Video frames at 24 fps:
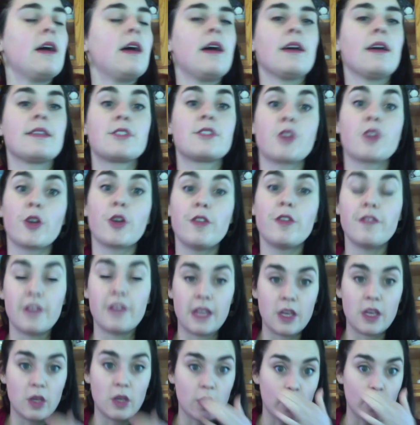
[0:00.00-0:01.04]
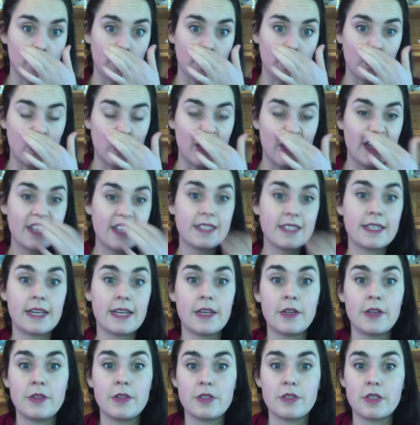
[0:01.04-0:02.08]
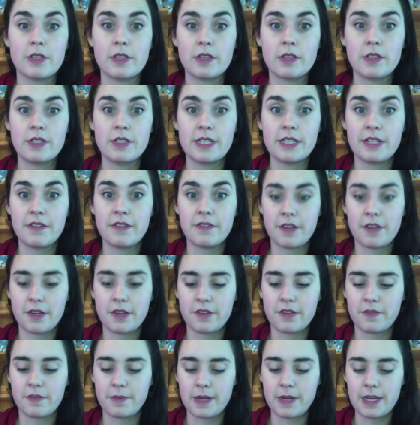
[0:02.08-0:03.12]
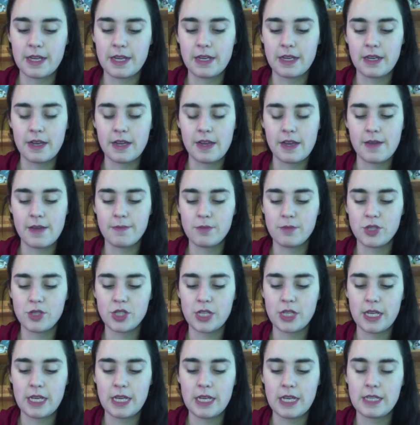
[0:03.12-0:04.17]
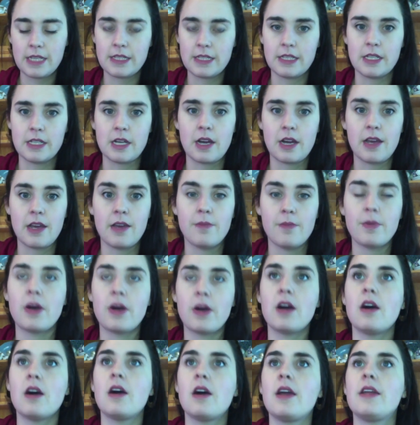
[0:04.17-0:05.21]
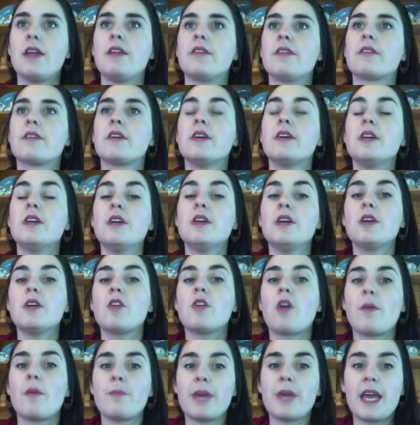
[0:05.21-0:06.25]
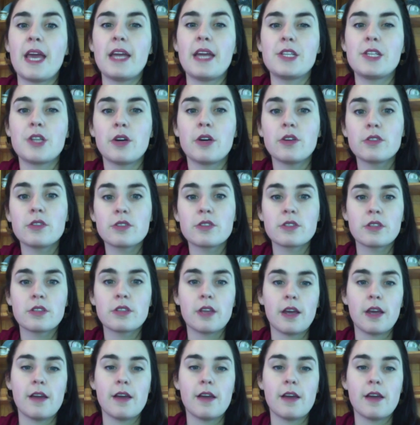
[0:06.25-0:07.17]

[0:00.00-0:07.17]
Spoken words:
Sophie, who works there, who's a dear friend of mine, she's the dyer behind Grumpy Hedgehogs,